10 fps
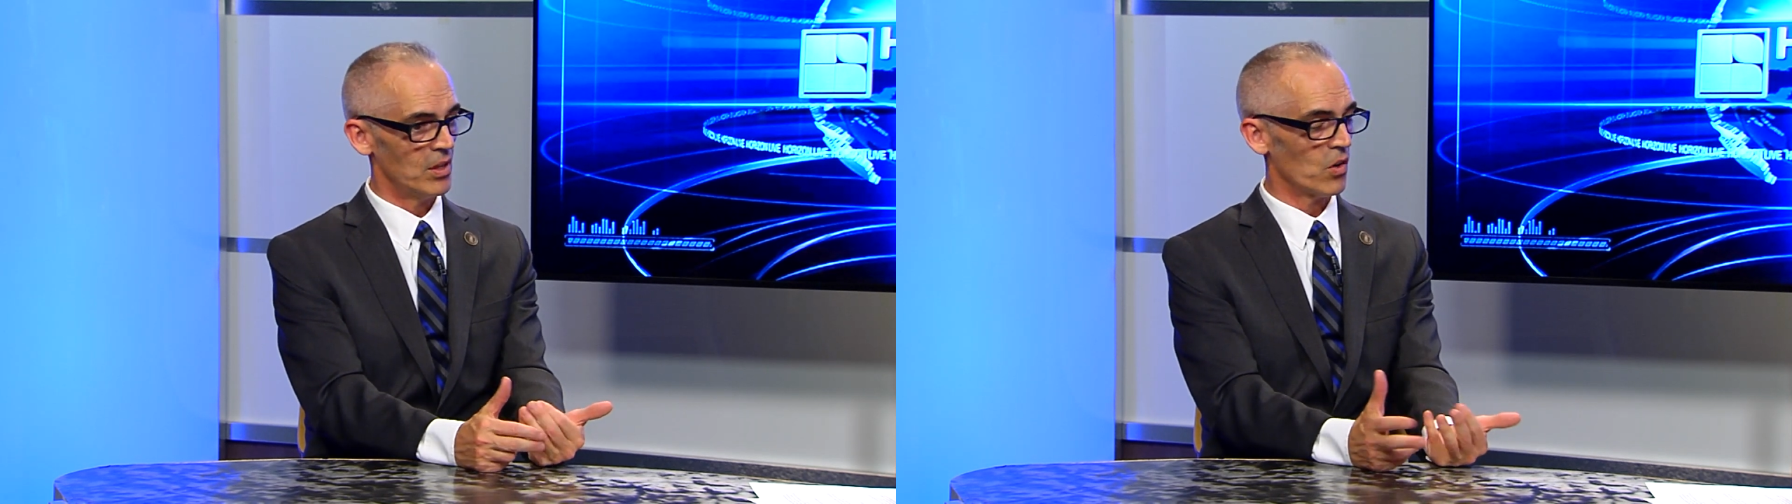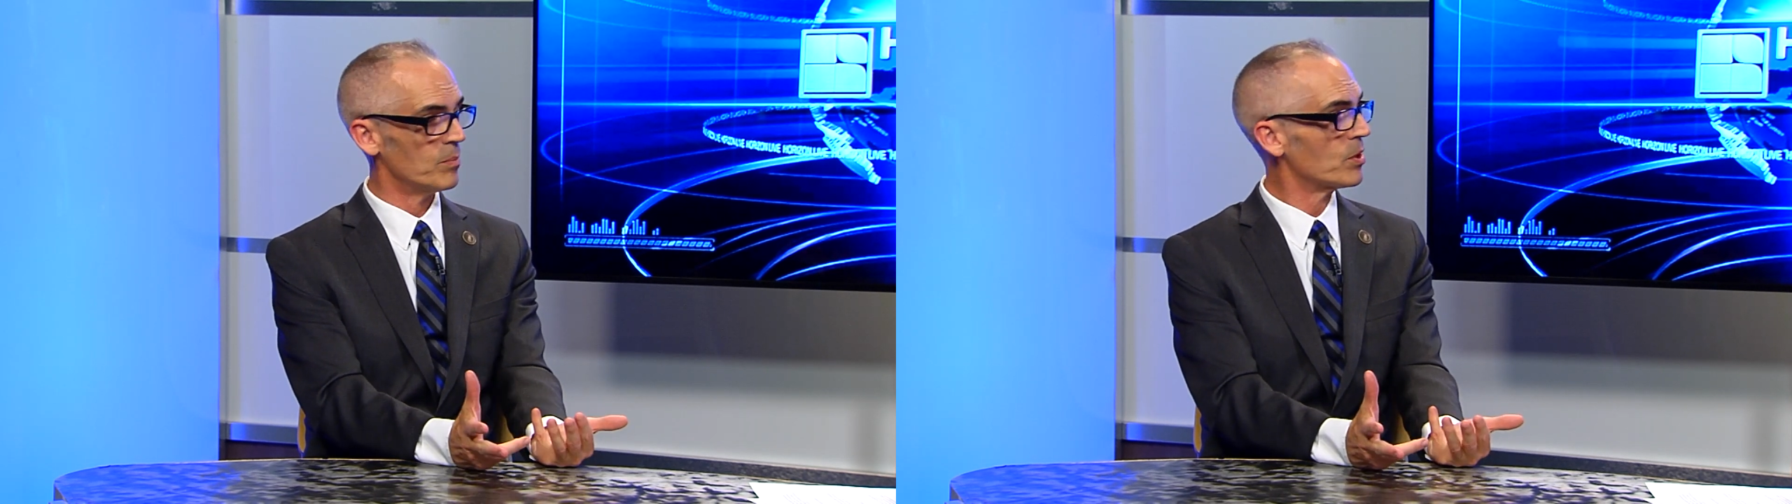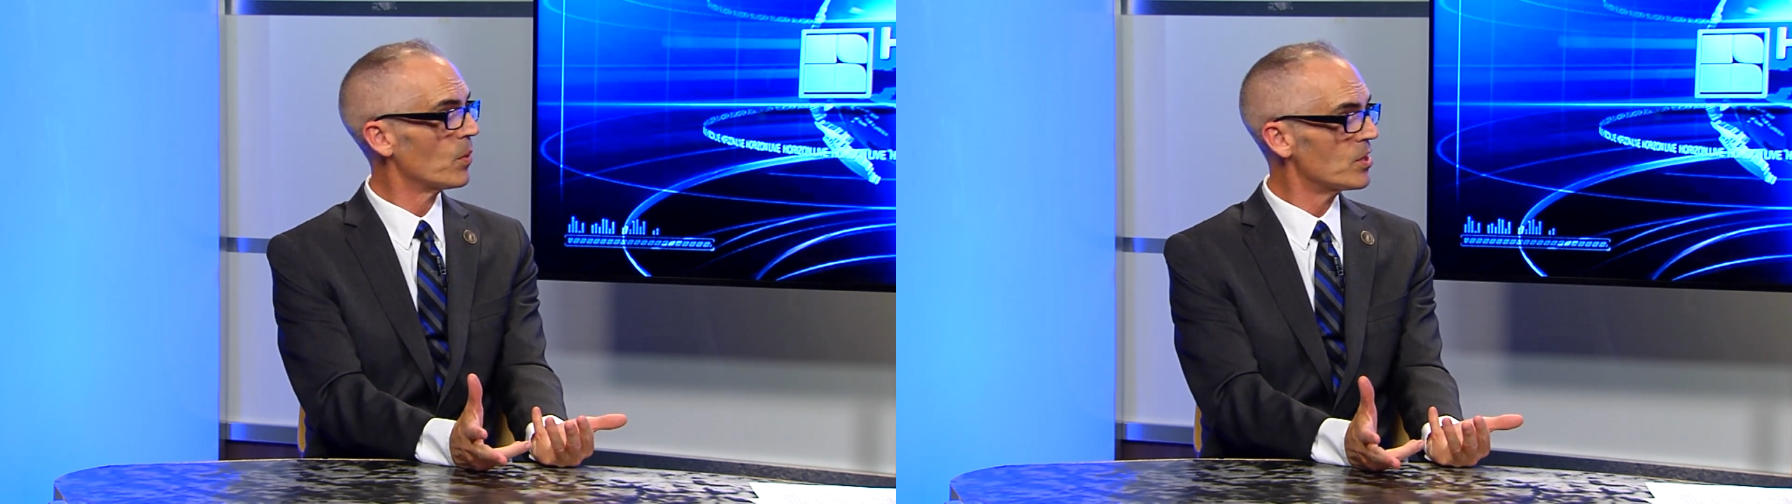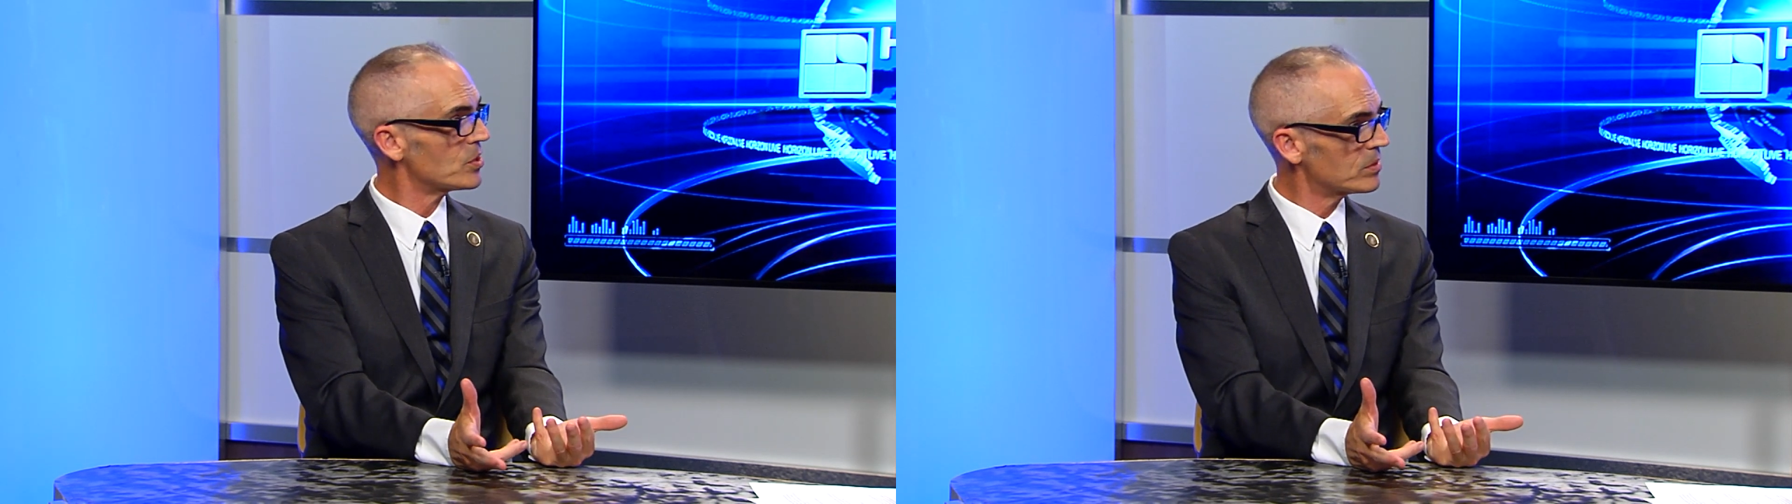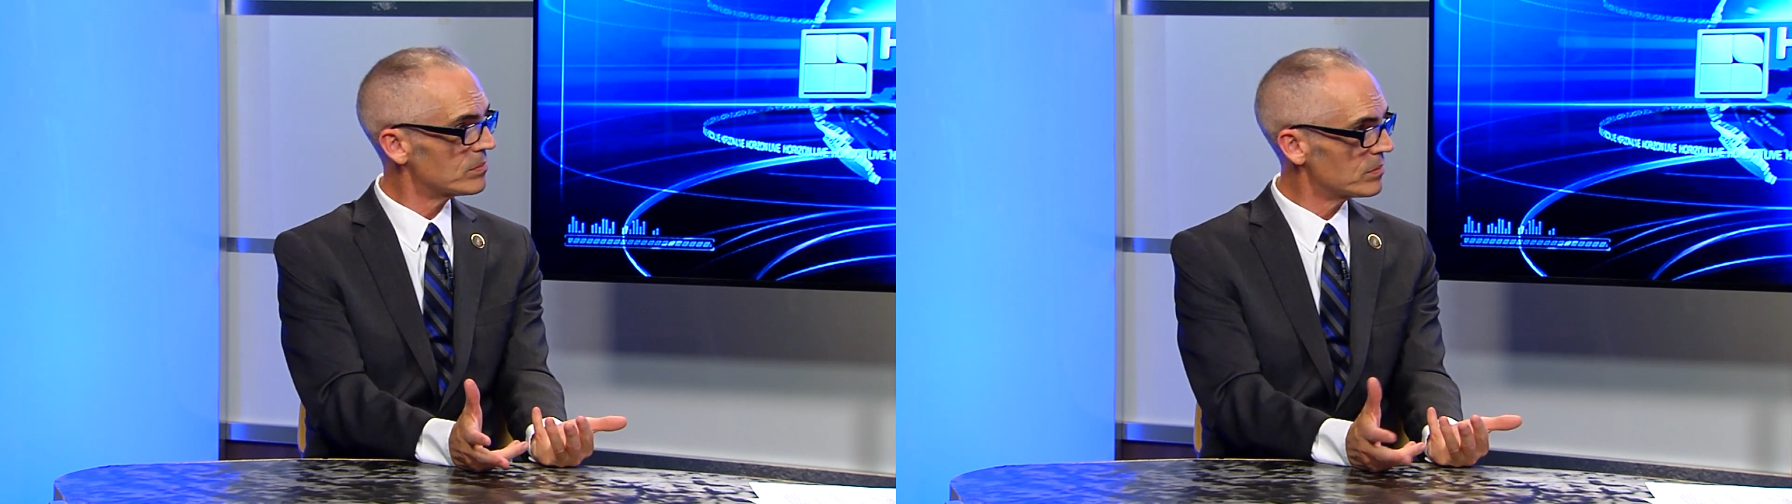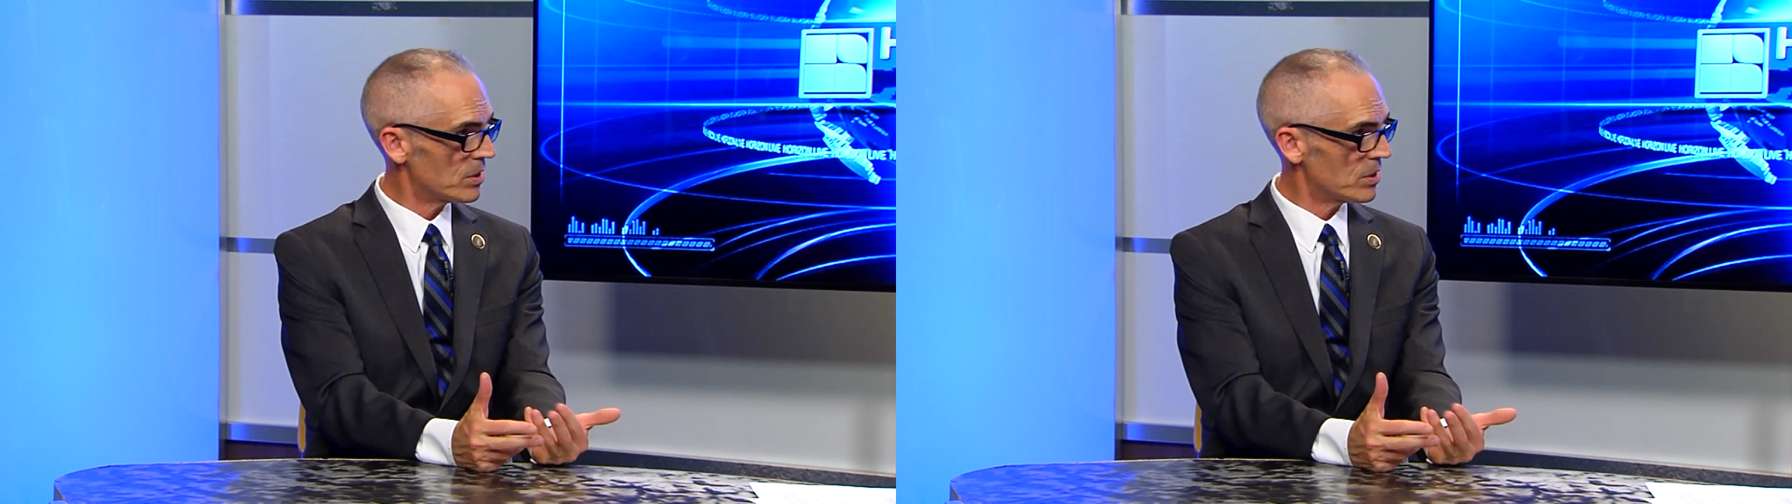our immigrant